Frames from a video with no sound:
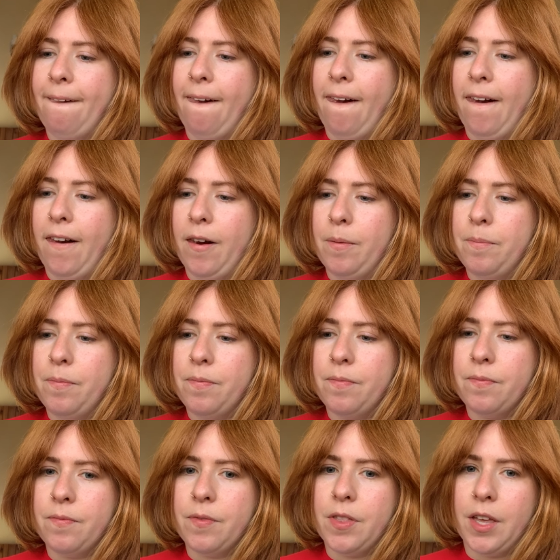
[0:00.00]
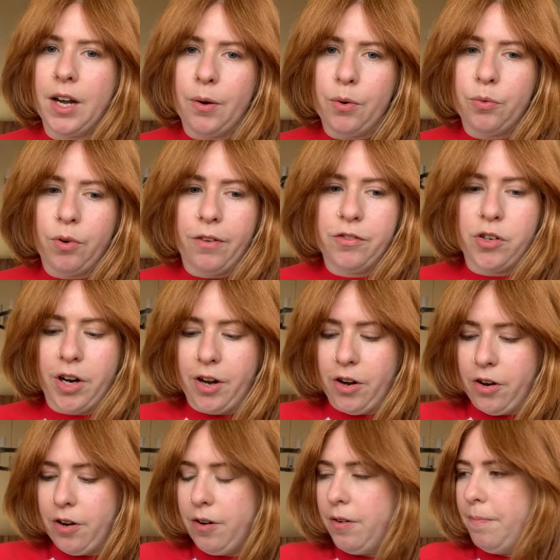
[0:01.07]
Then I would rough
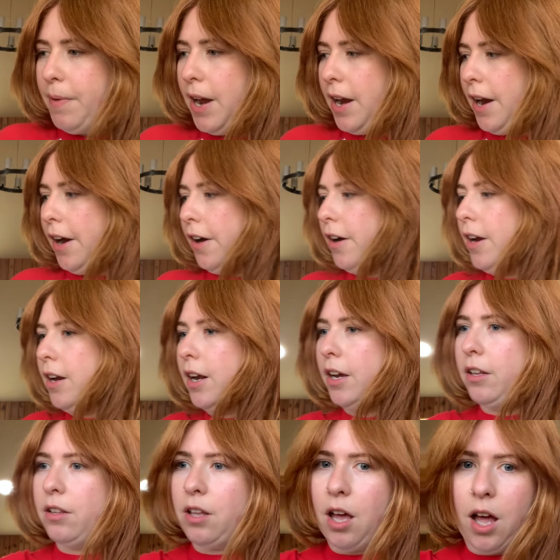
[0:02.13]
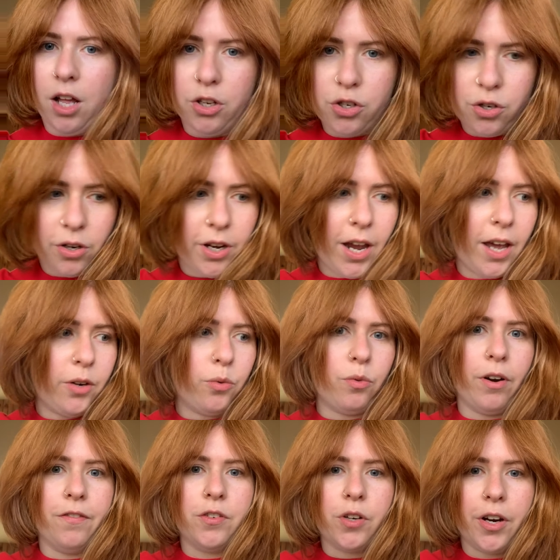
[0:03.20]
dry my hair, and I'll show you how to
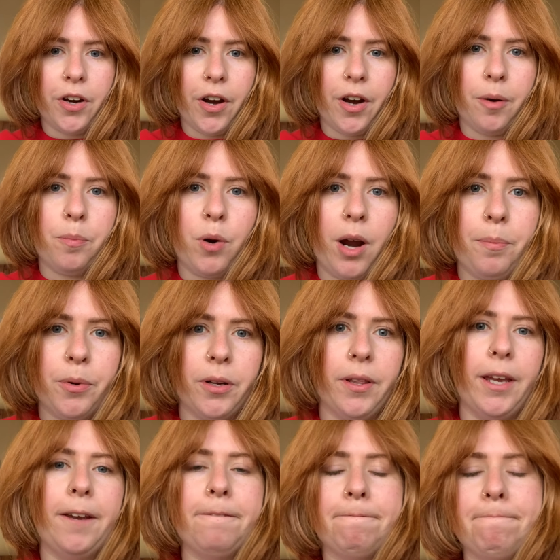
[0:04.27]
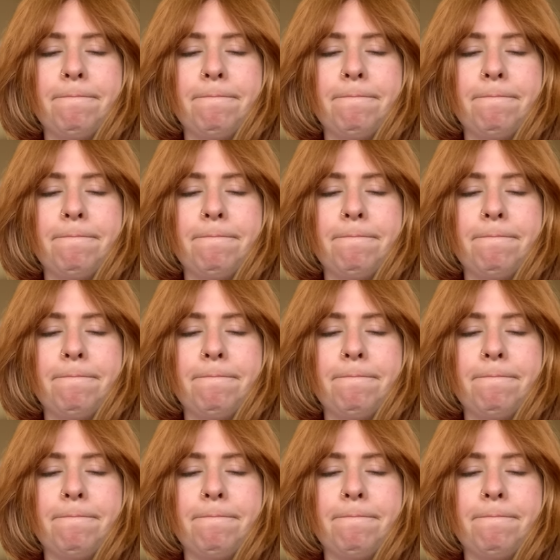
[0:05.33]
rough dry your hair properly.